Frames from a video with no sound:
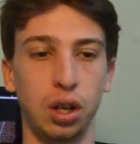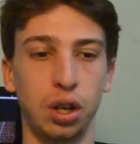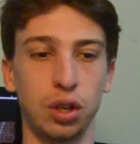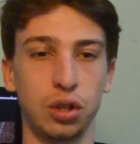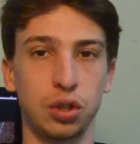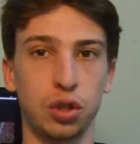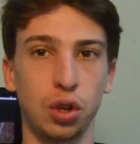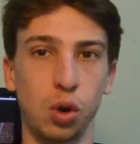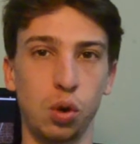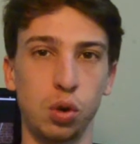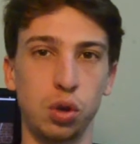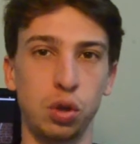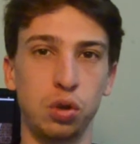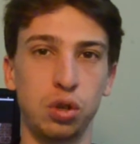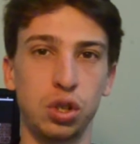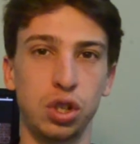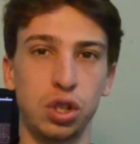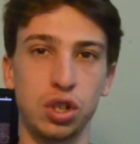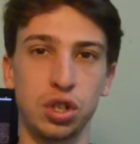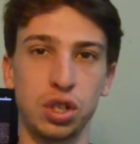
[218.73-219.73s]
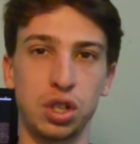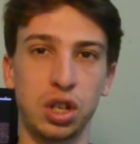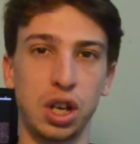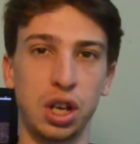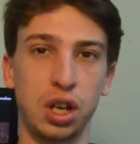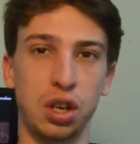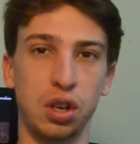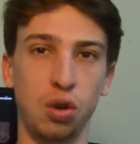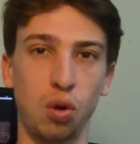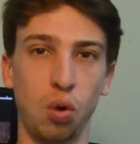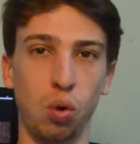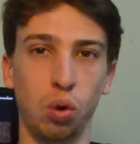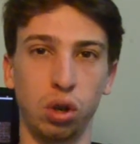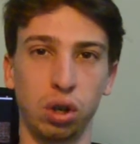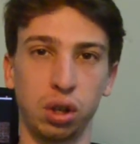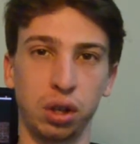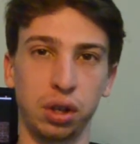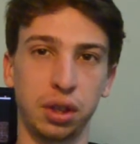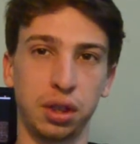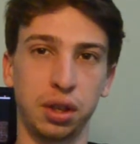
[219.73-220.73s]
So you should just
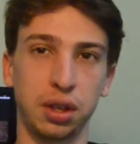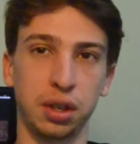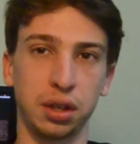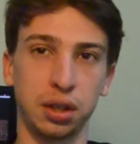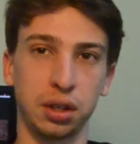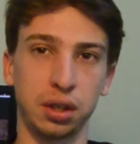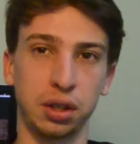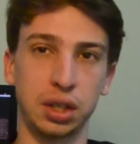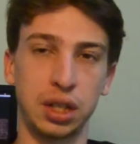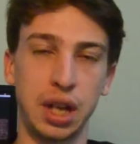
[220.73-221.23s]
ignore the